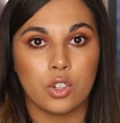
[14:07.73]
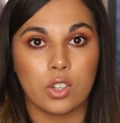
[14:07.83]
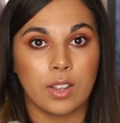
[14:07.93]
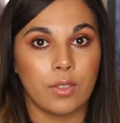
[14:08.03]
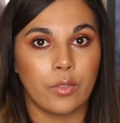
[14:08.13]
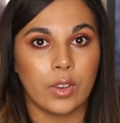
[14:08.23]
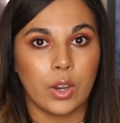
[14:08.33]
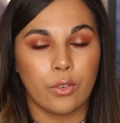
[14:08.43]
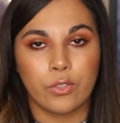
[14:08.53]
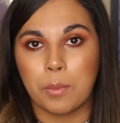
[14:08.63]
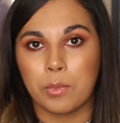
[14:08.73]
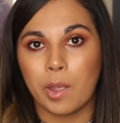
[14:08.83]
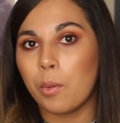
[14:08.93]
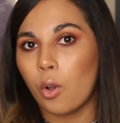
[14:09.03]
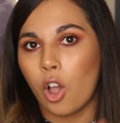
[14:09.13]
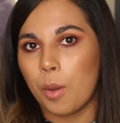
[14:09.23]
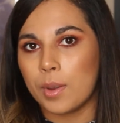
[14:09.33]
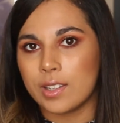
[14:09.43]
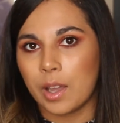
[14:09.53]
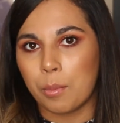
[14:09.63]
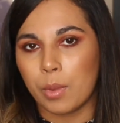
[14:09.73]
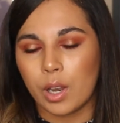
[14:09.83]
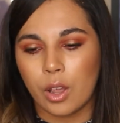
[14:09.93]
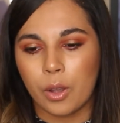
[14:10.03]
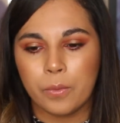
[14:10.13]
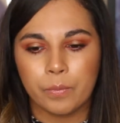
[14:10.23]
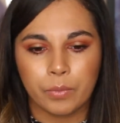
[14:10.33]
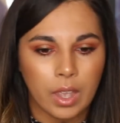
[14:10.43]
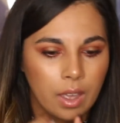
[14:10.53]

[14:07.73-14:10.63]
just give this video a thumbs up or comment down below.